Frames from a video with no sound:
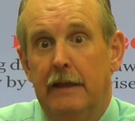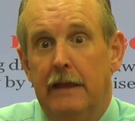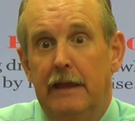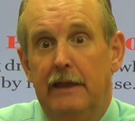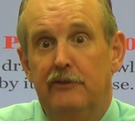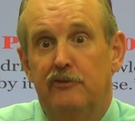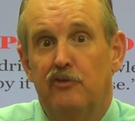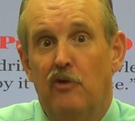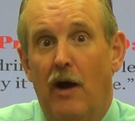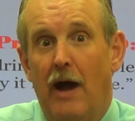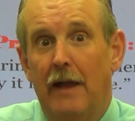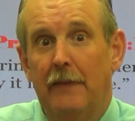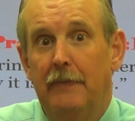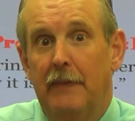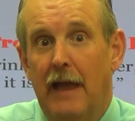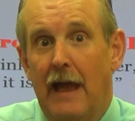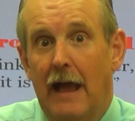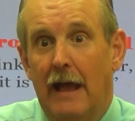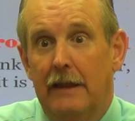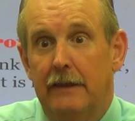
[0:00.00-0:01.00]
He tried
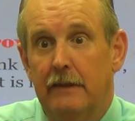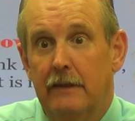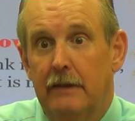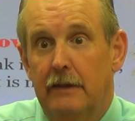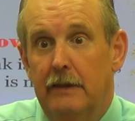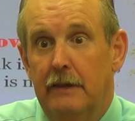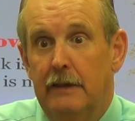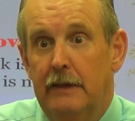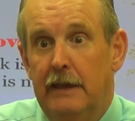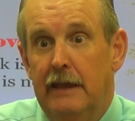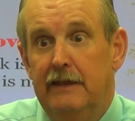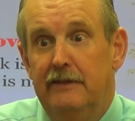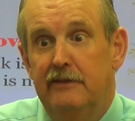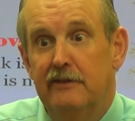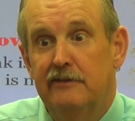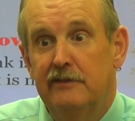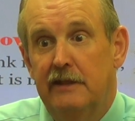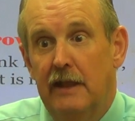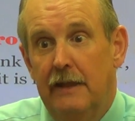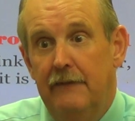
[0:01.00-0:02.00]
that. He
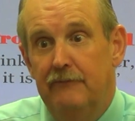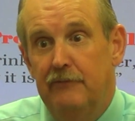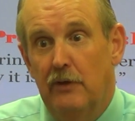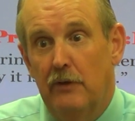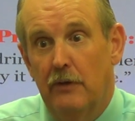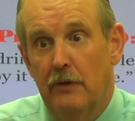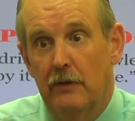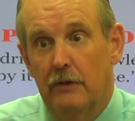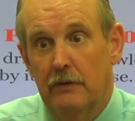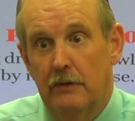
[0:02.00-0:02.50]
deceived her.